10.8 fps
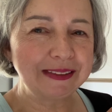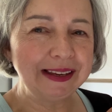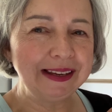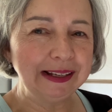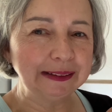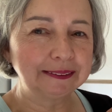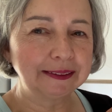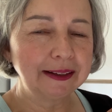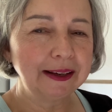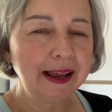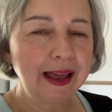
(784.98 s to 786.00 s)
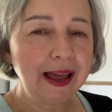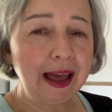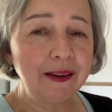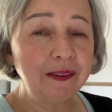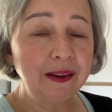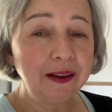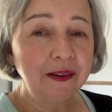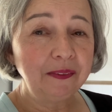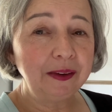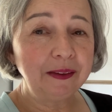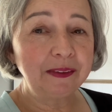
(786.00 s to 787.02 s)
these, and
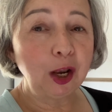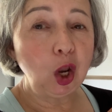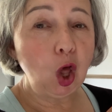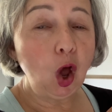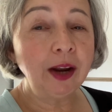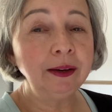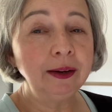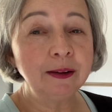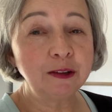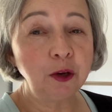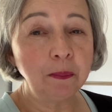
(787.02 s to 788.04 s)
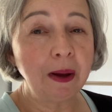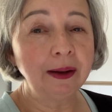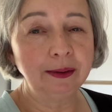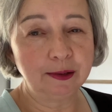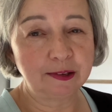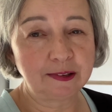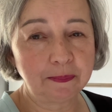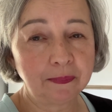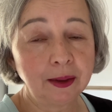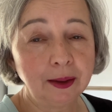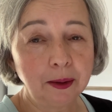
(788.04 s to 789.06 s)
the line is humongous,
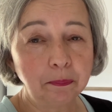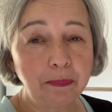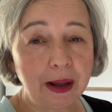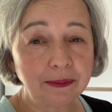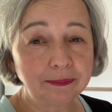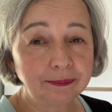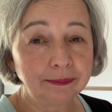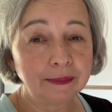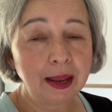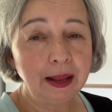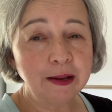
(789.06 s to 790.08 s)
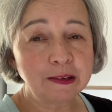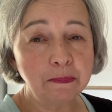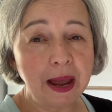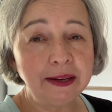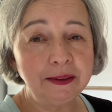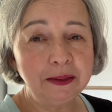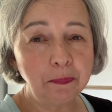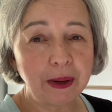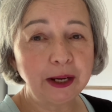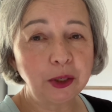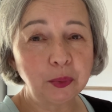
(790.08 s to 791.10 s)
but it's made in the
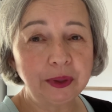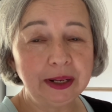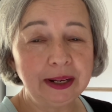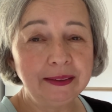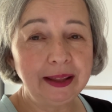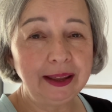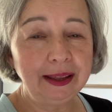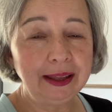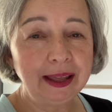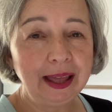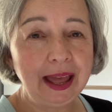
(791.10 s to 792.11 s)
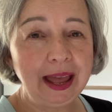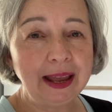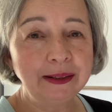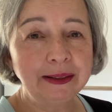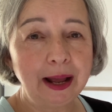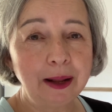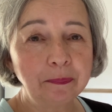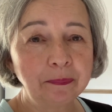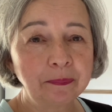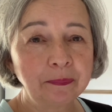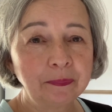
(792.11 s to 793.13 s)
bakery in there, and